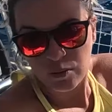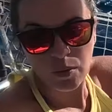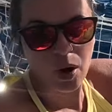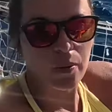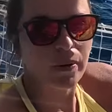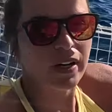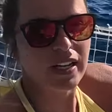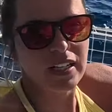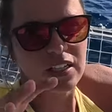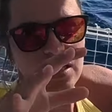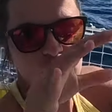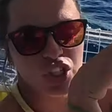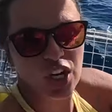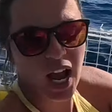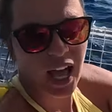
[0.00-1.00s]
well, we're in
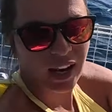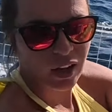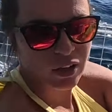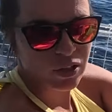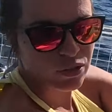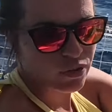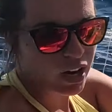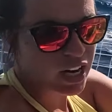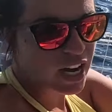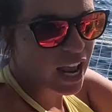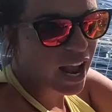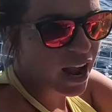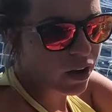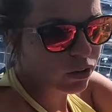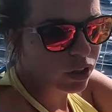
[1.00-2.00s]
the shallows right
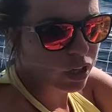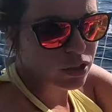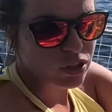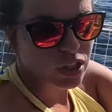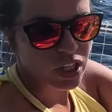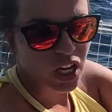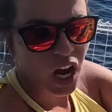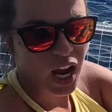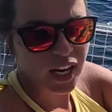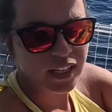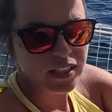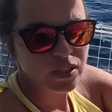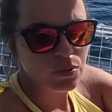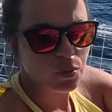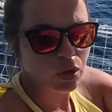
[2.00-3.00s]
now, close to the
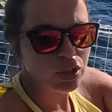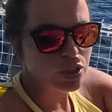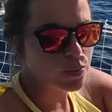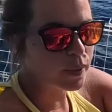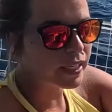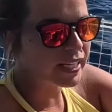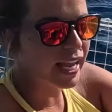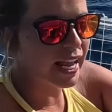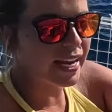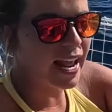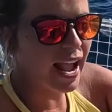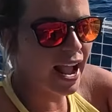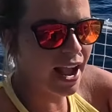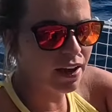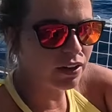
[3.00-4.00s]
island. Once we get
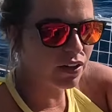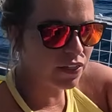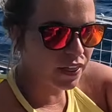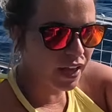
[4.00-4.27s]
out of